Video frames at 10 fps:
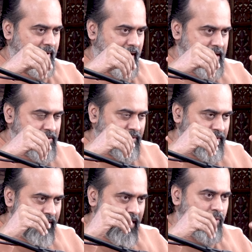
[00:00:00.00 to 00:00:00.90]
And it will
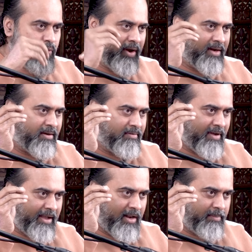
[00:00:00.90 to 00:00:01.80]
take quite a
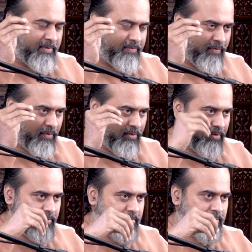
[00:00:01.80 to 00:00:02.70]
while
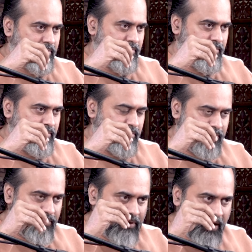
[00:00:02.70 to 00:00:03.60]
before
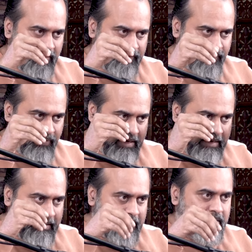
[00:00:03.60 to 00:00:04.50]
you are
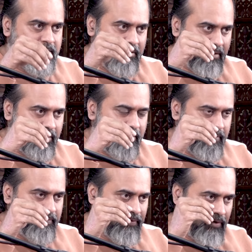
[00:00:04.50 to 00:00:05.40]
freed
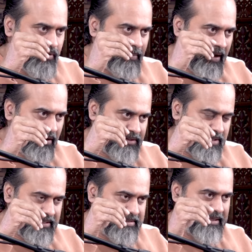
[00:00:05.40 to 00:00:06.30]
of your
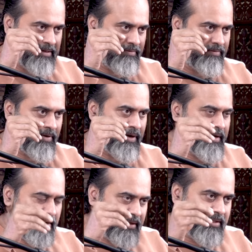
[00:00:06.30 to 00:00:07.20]
biological self.
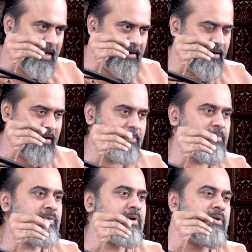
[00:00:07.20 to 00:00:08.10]
Till that time,
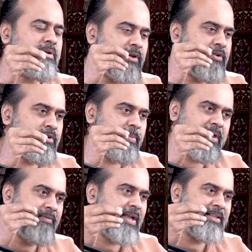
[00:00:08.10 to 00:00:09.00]
you will continue to
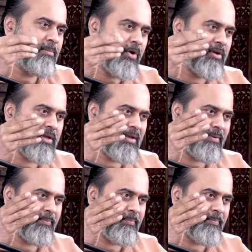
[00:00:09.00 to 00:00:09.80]
behave like the monkey